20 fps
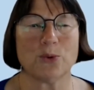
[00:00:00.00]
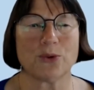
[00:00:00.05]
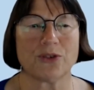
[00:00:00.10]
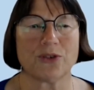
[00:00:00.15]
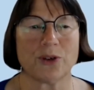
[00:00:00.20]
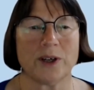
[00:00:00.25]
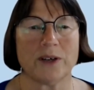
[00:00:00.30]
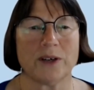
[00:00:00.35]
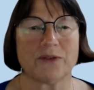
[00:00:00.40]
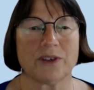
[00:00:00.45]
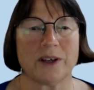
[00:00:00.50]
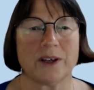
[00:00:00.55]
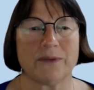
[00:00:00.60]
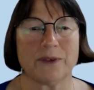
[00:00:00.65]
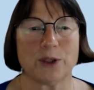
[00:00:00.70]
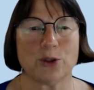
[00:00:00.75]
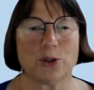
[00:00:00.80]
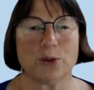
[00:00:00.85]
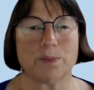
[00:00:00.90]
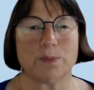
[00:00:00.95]
also have to have
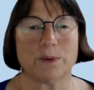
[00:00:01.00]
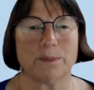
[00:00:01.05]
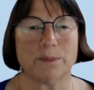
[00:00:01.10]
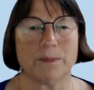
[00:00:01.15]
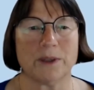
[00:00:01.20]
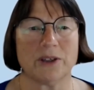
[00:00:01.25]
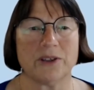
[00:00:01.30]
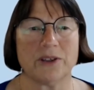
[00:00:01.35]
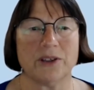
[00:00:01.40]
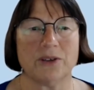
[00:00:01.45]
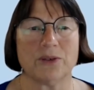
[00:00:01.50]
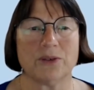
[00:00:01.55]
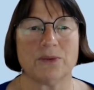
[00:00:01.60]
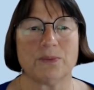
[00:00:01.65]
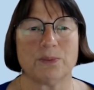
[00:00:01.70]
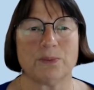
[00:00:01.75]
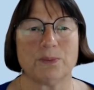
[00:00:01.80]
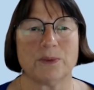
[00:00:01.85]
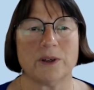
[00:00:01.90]
that open mind of,